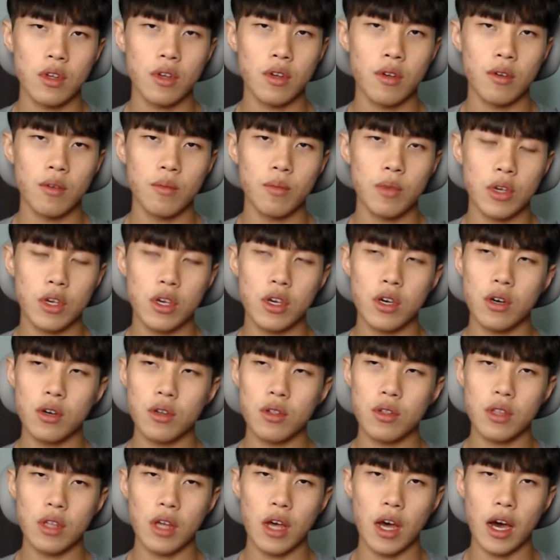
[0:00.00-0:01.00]
because
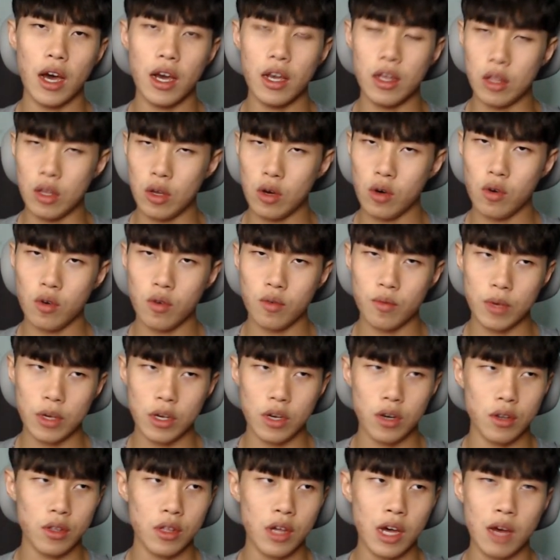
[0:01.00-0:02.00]
I know,
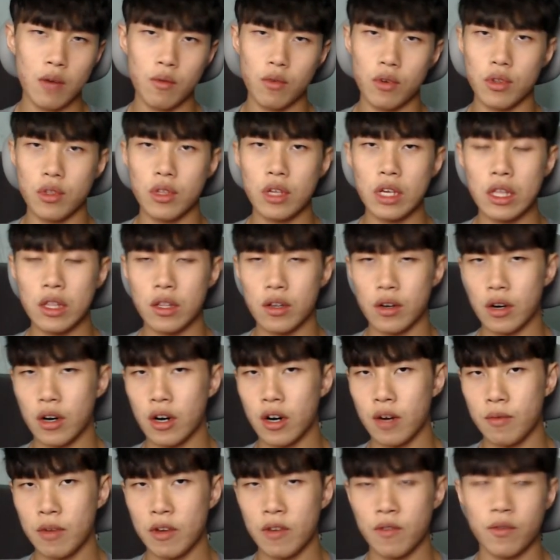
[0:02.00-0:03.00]
because I was in the
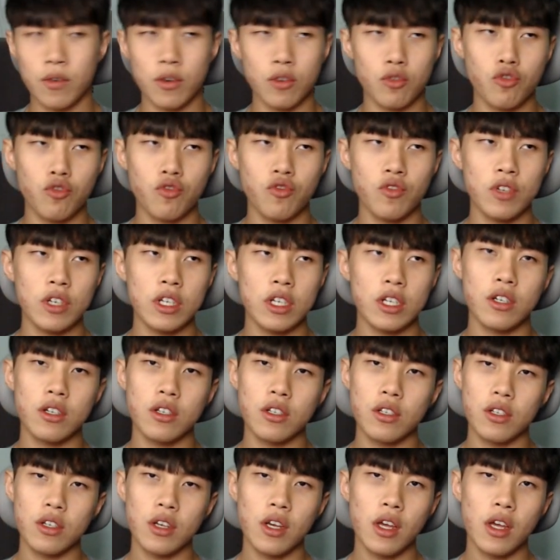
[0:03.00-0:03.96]
army for 2 years